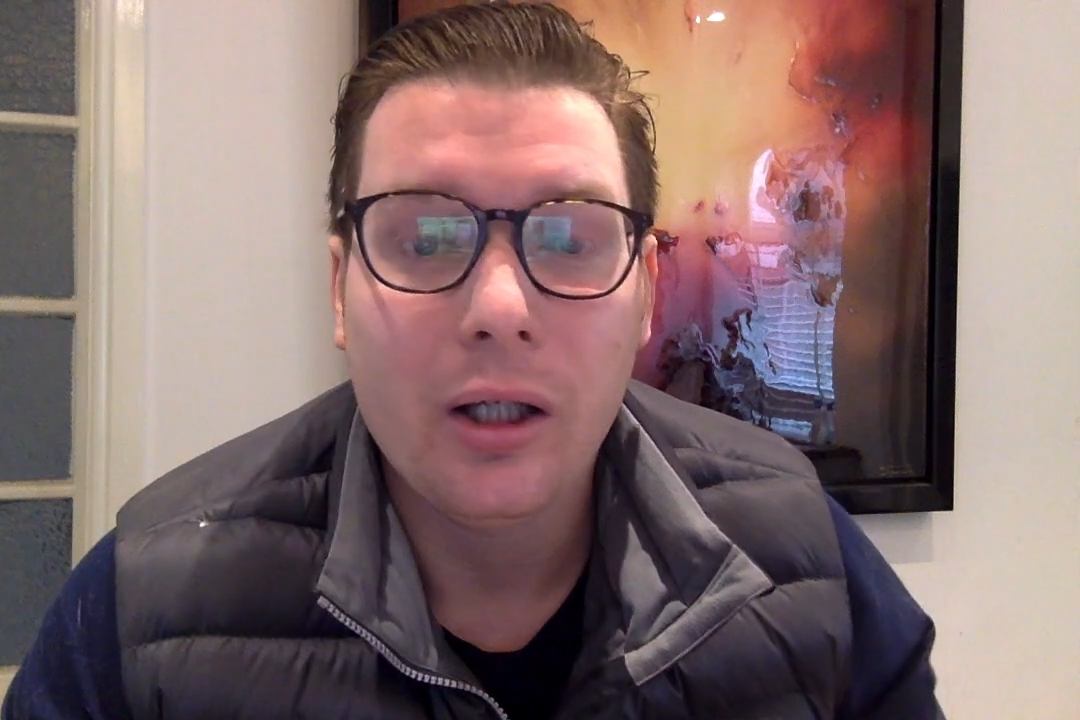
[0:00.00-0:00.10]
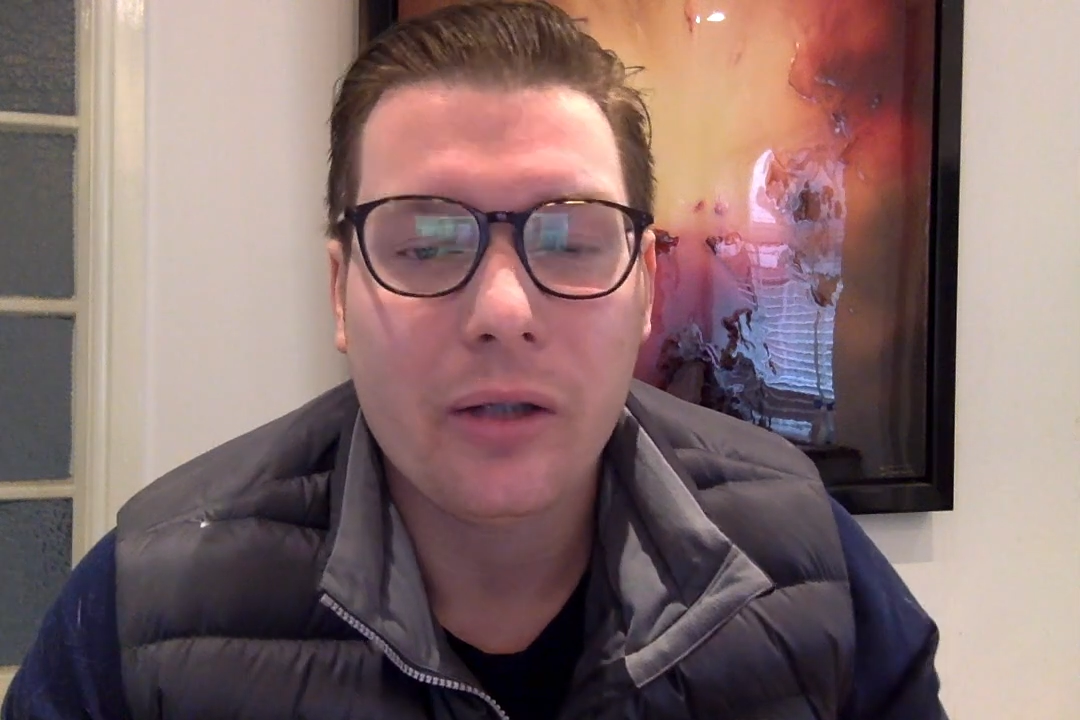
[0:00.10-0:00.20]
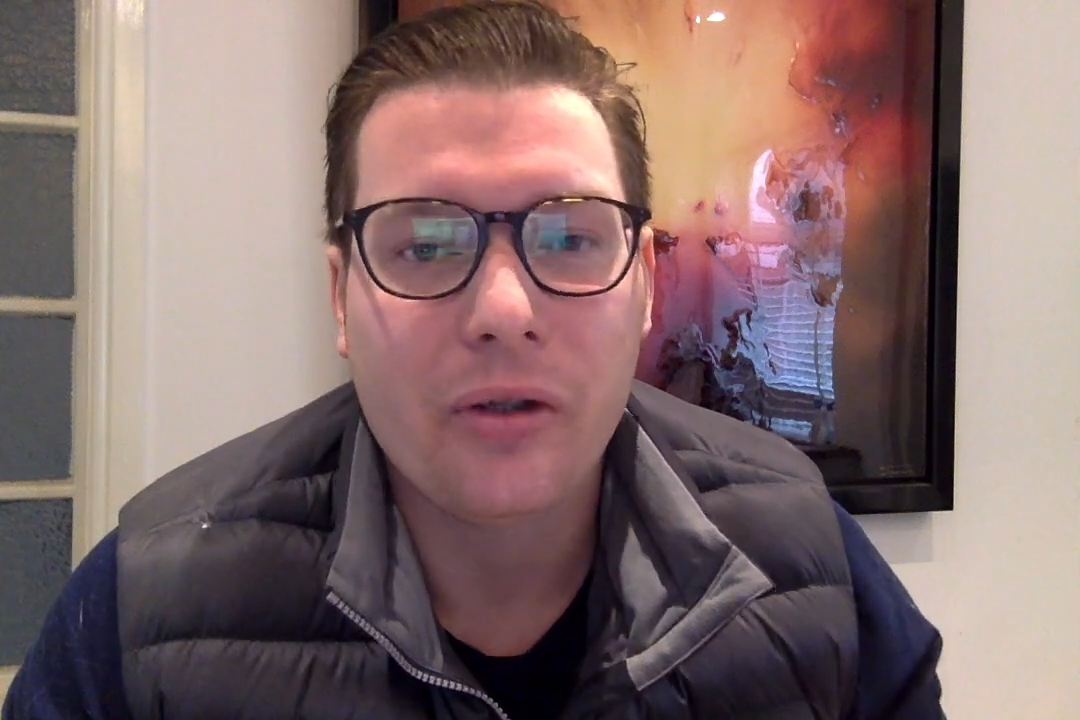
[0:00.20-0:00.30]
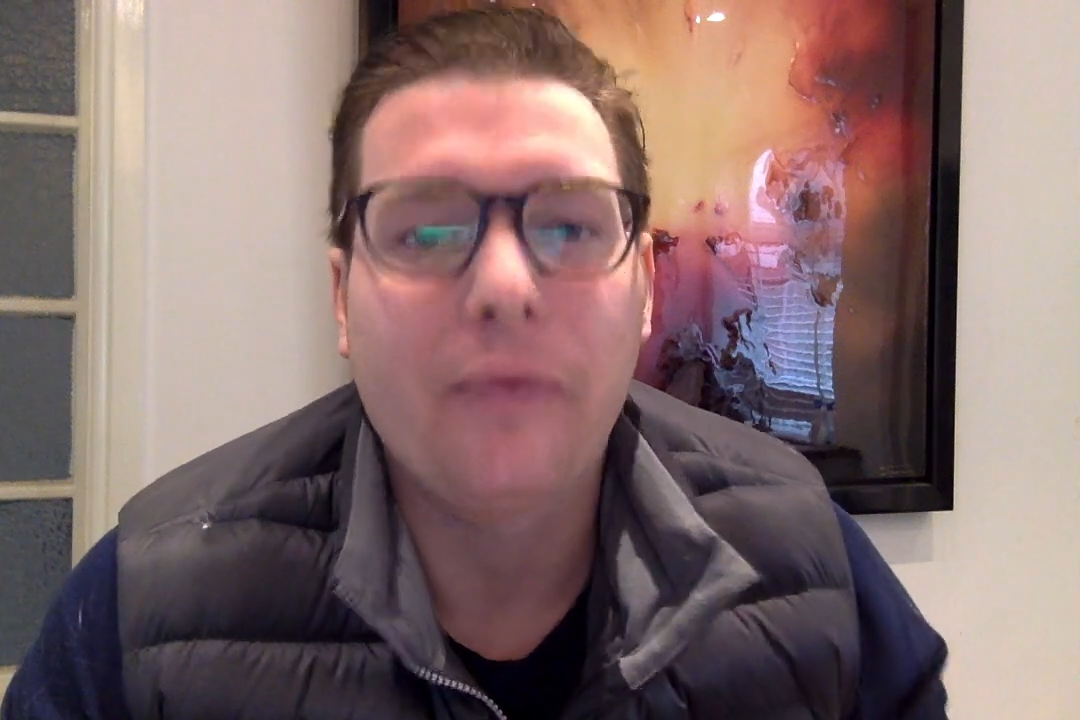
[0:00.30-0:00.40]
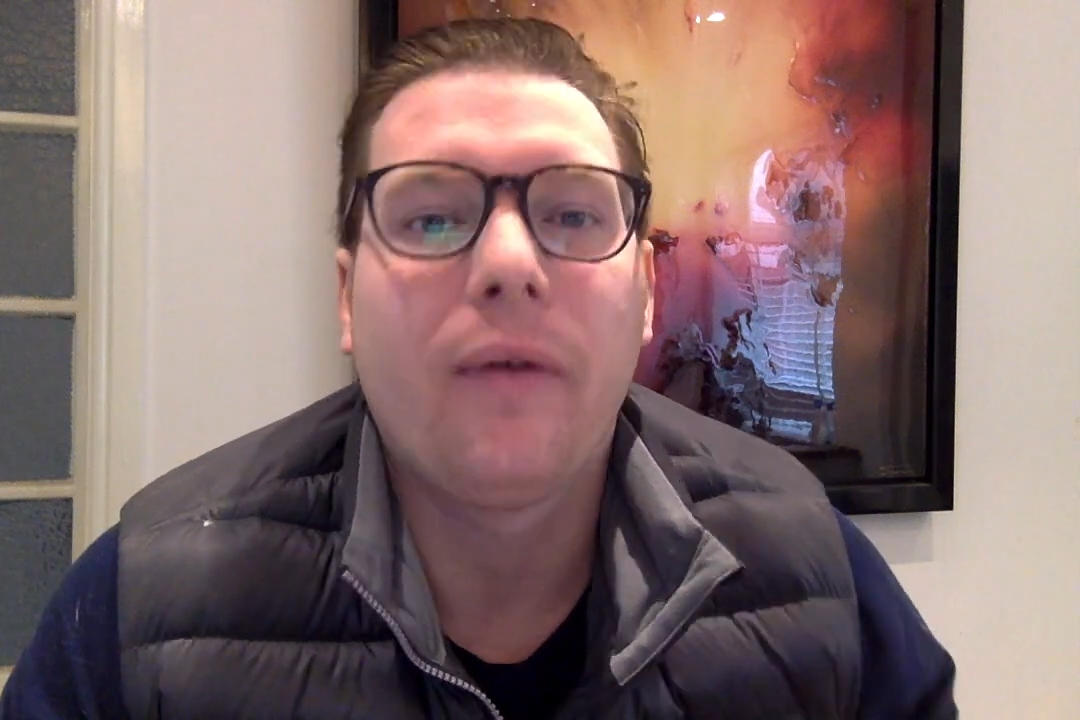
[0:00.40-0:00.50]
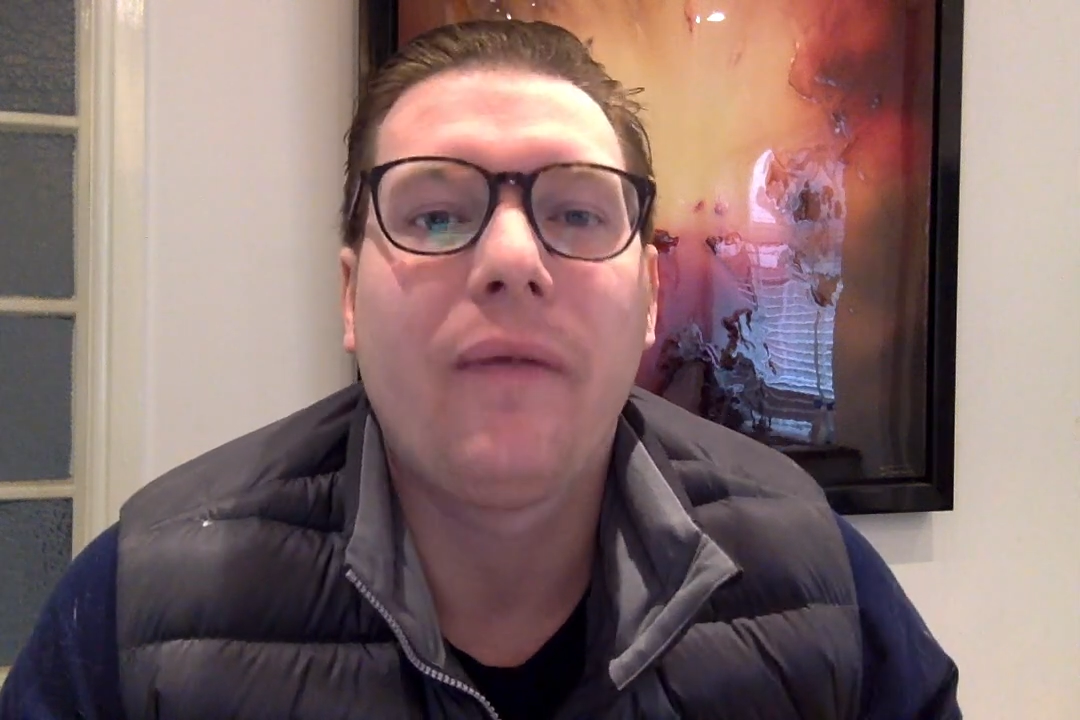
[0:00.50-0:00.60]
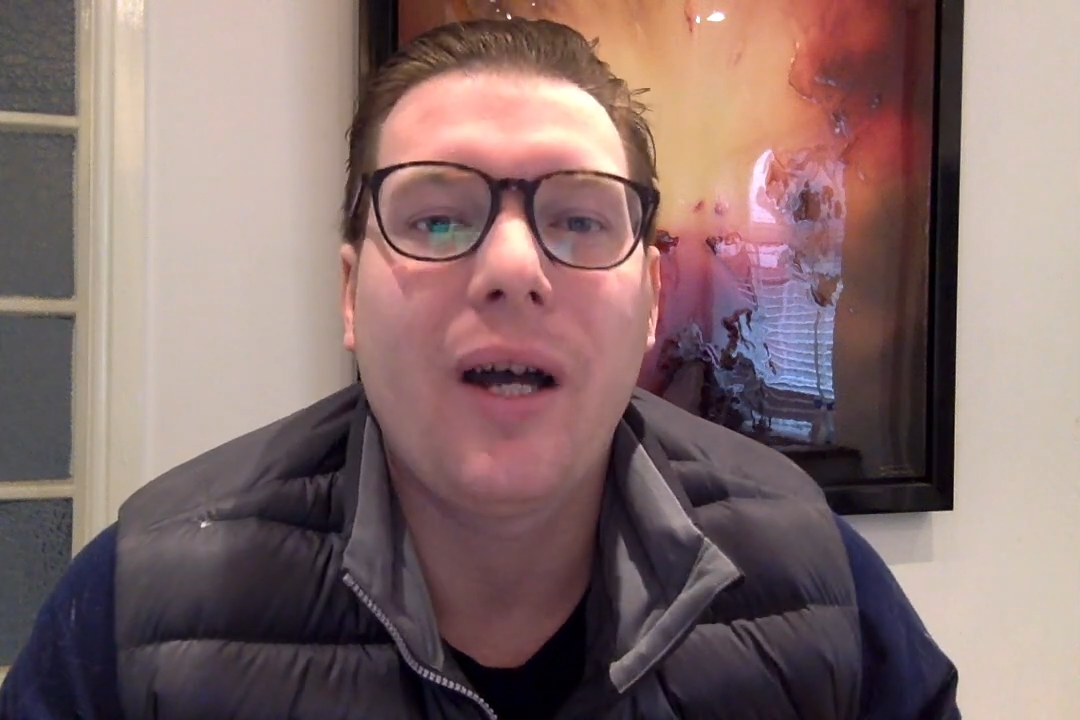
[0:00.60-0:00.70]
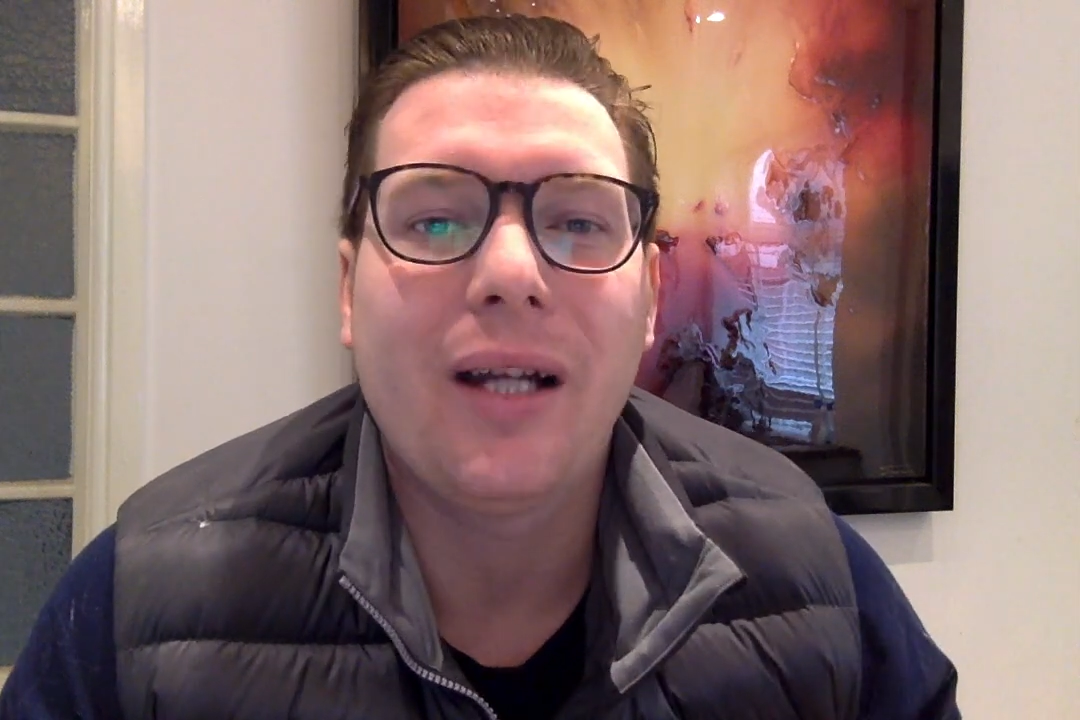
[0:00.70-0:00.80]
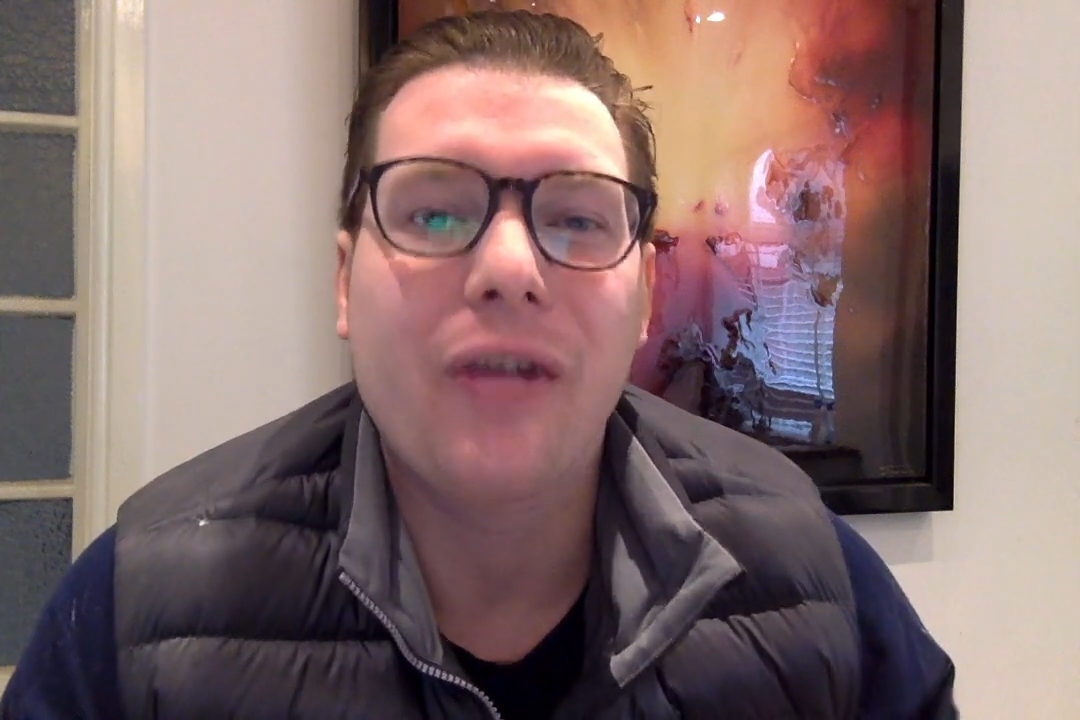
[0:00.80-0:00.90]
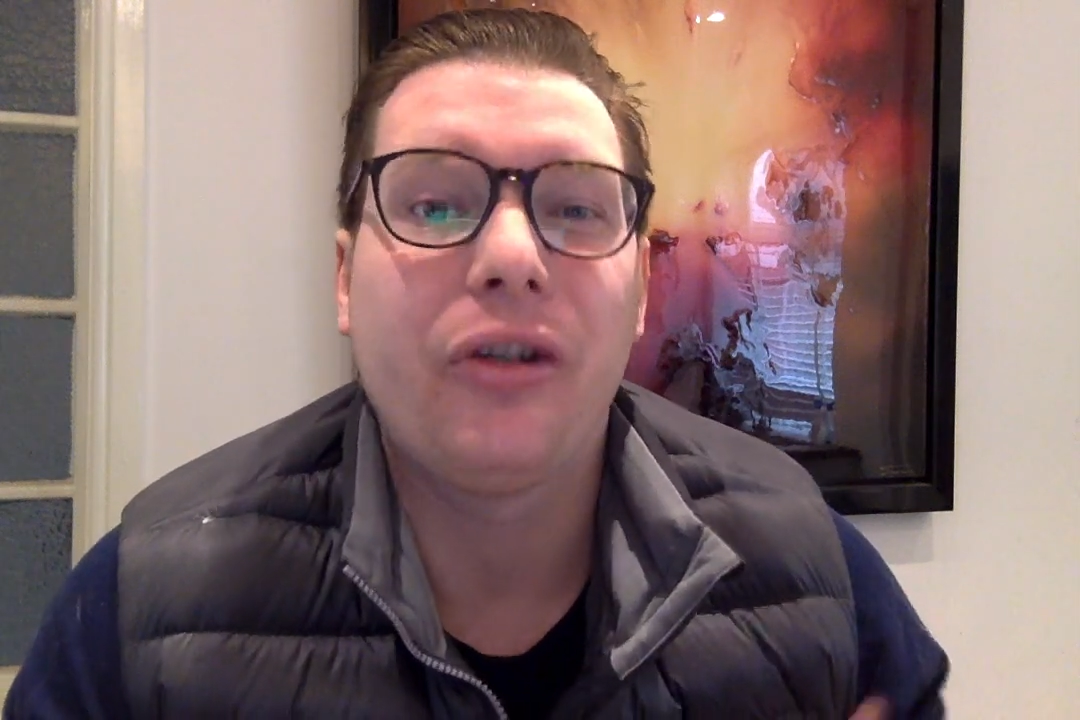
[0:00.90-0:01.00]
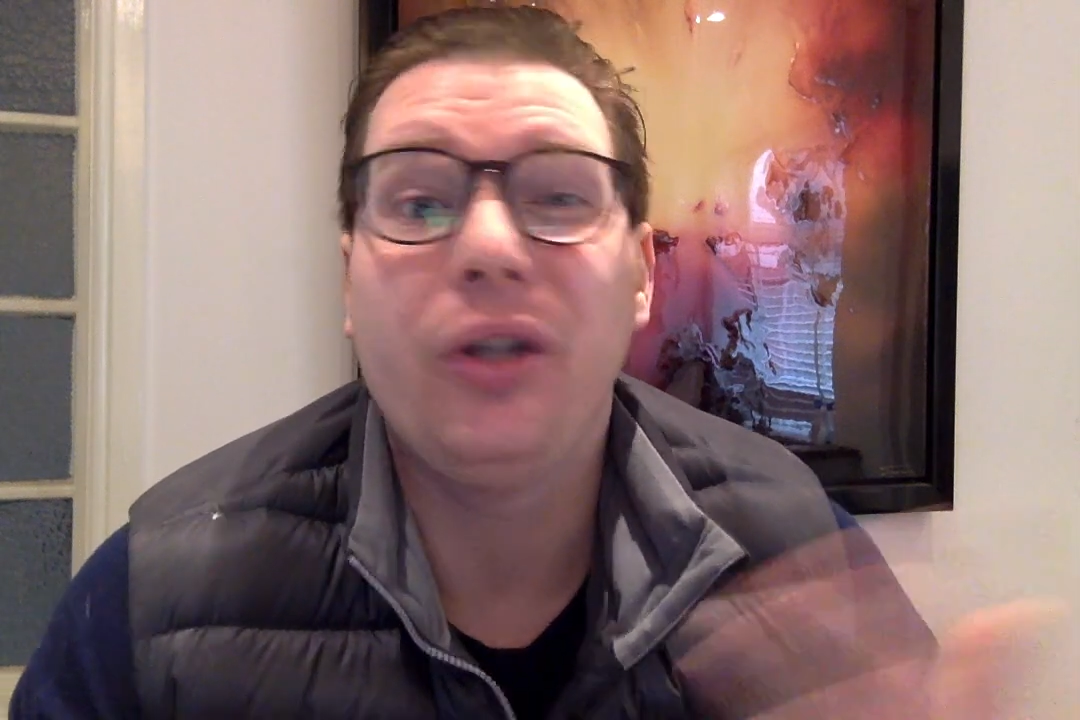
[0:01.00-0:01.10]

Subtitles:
someone on finance,